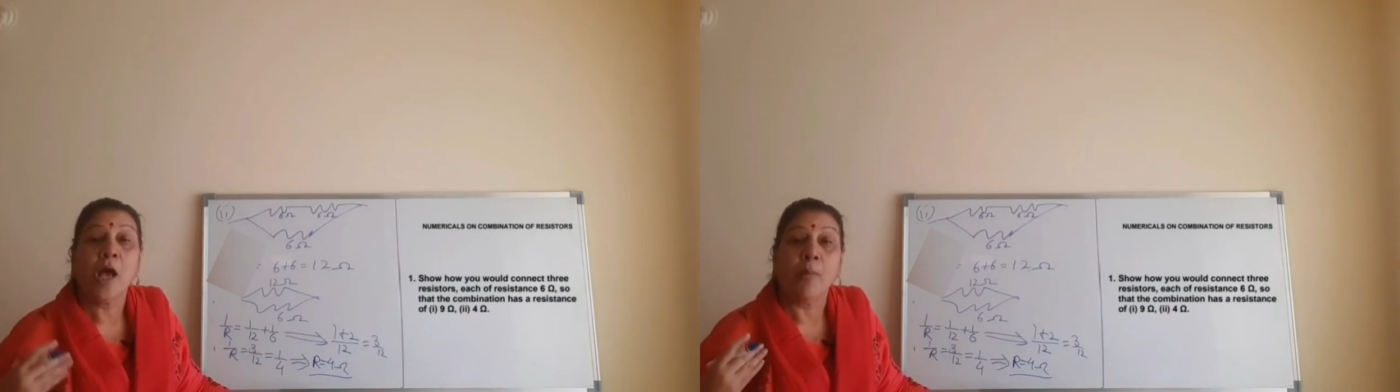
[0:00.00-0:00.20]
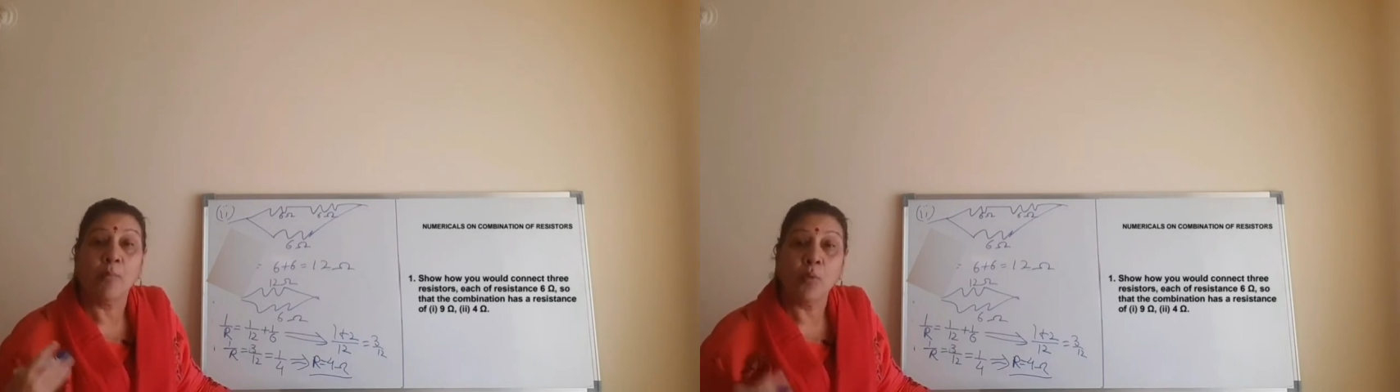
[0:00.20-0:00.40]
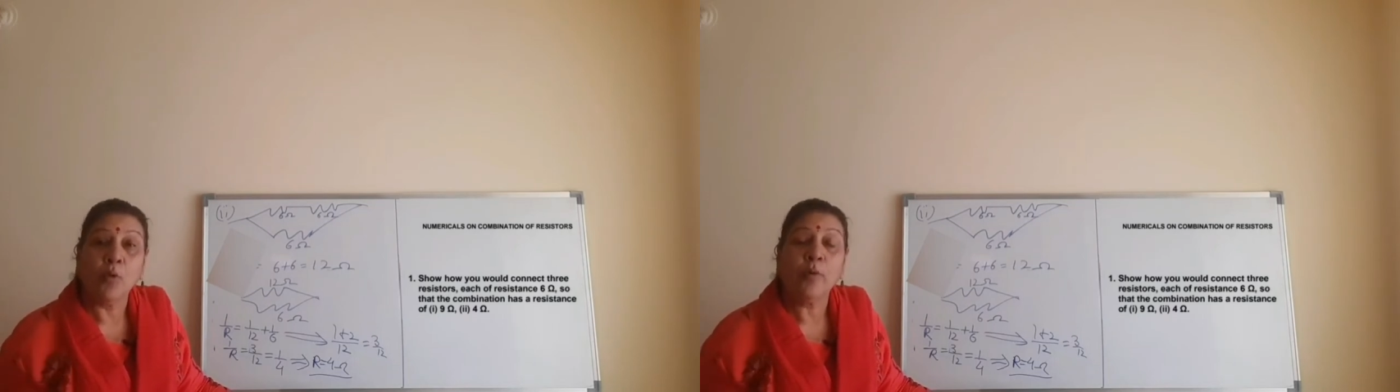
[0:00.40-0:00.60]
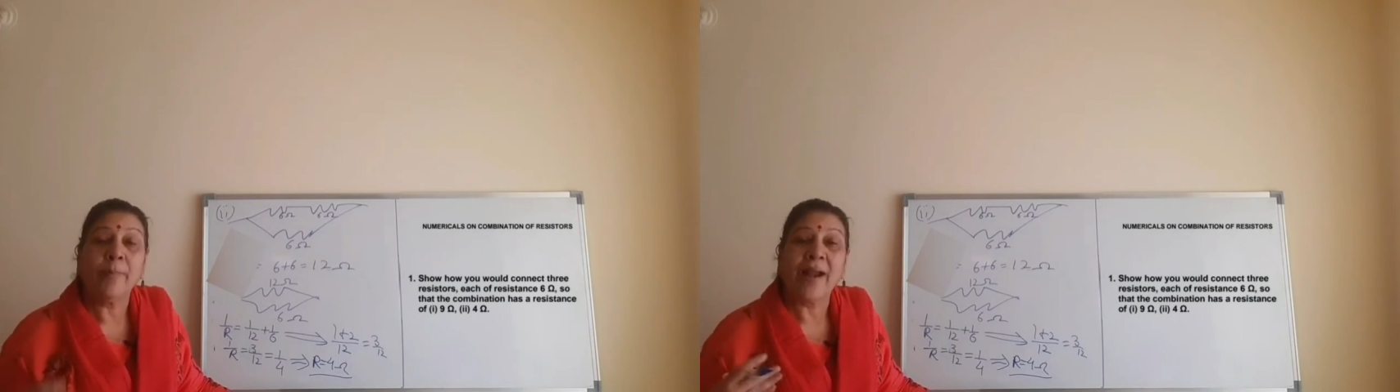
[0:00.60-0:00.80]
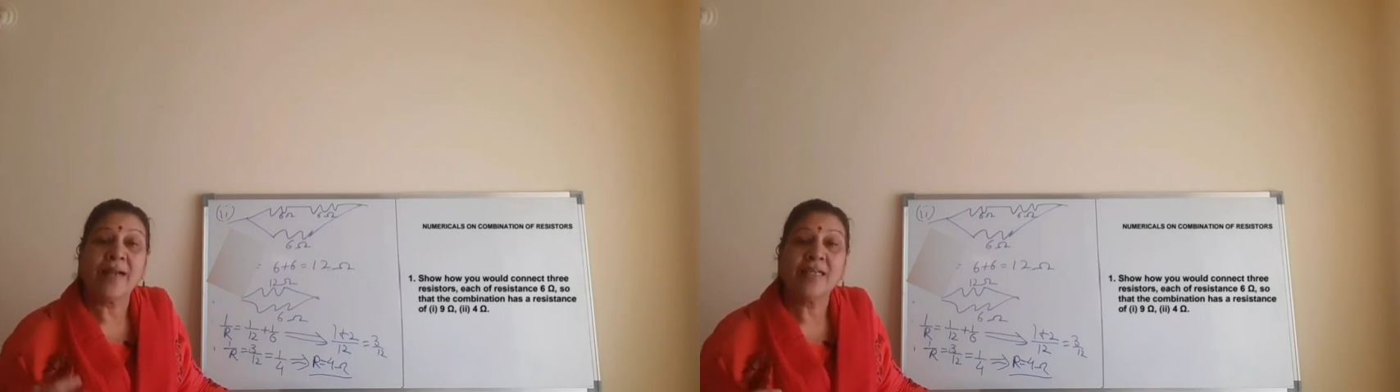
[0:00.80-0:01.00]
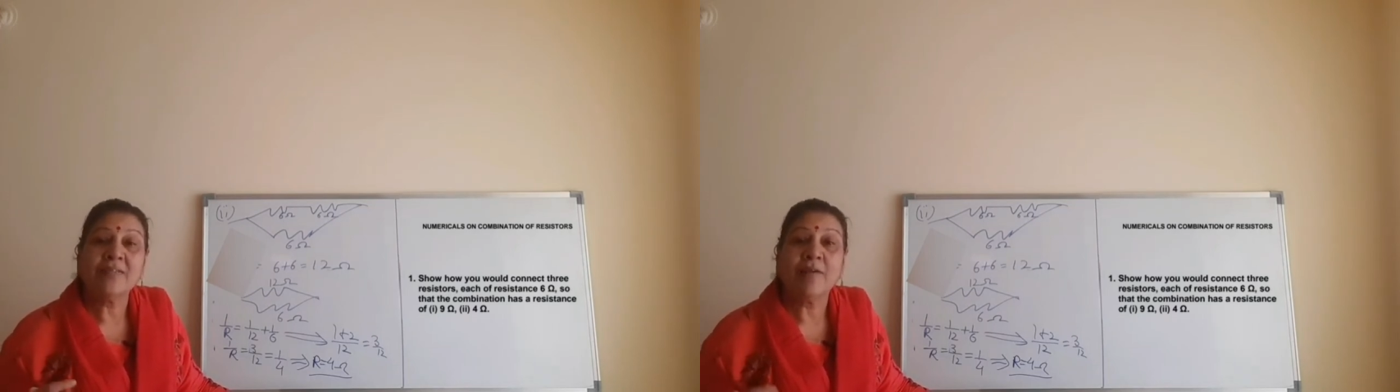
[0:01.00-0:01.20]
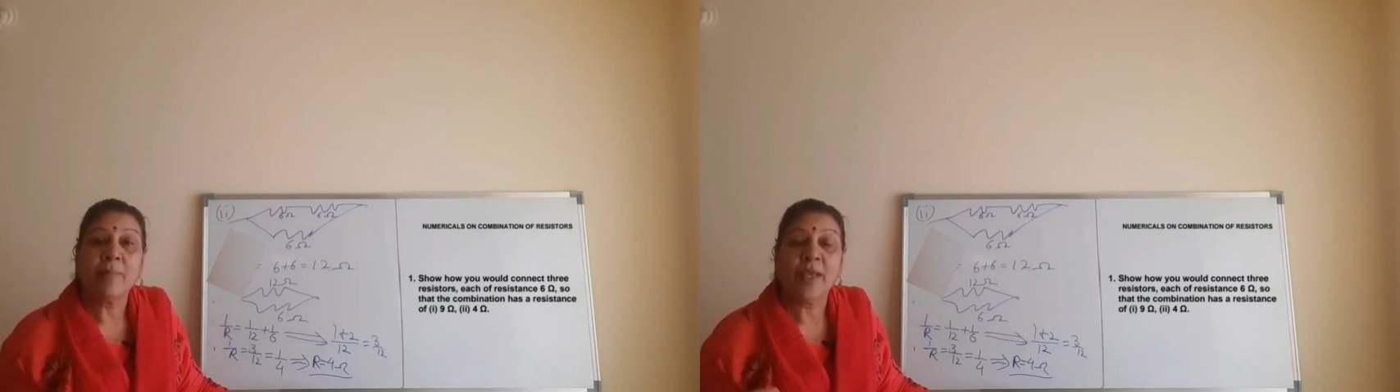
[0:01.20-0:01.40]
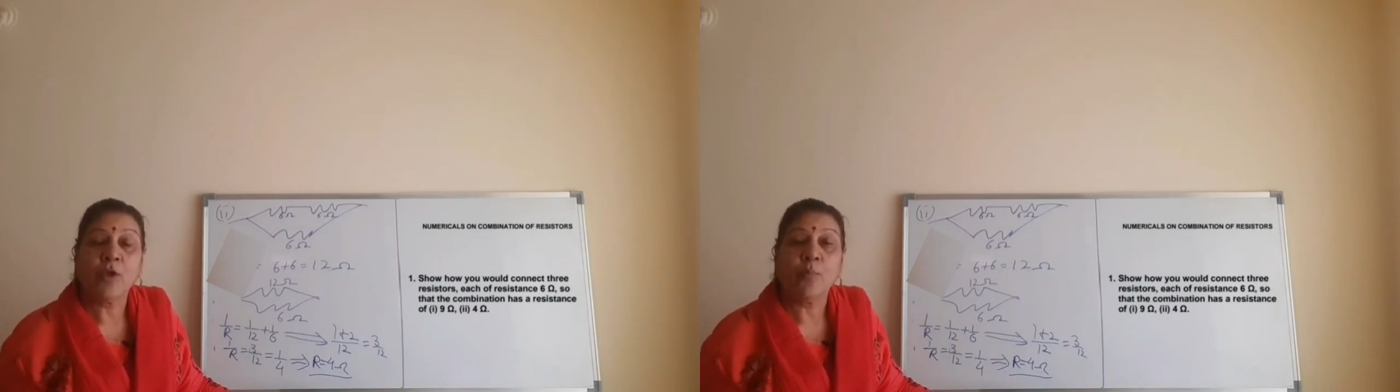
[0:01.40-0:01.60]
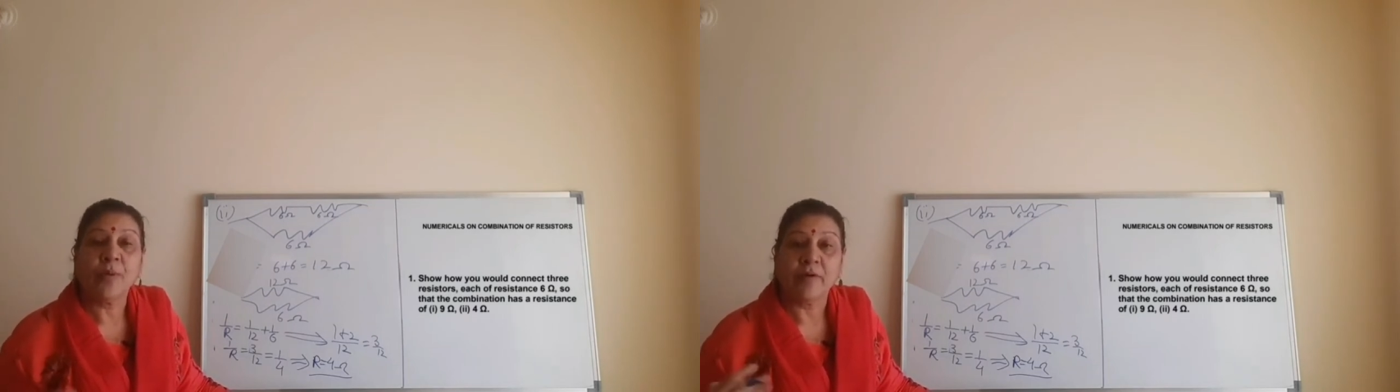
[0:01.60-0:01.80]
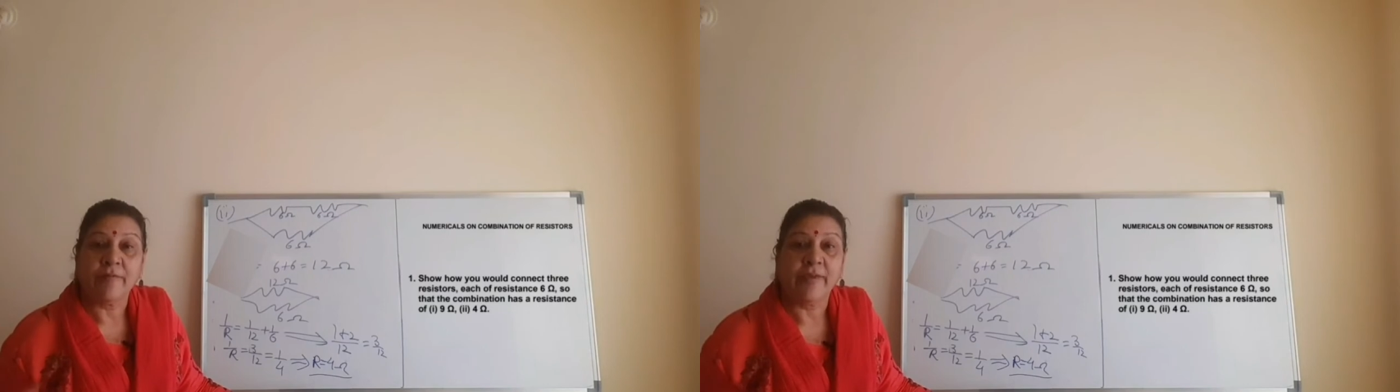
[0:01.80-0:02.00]
More practice will make you
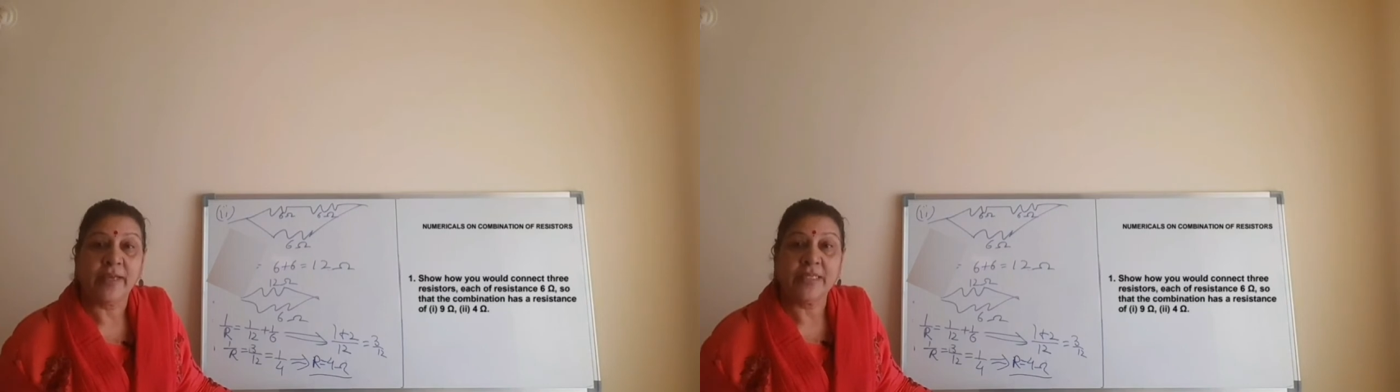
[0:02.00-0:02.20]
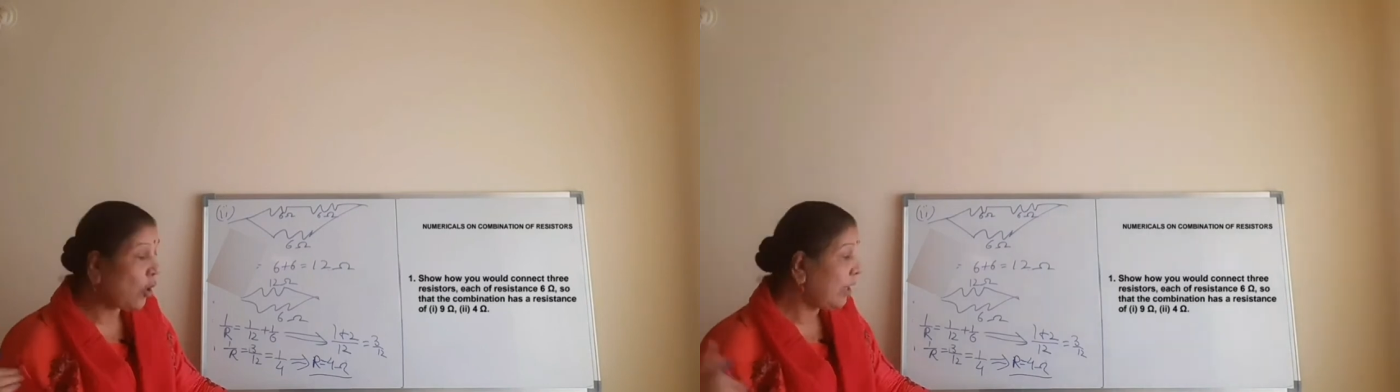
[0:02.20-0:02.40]
perfect.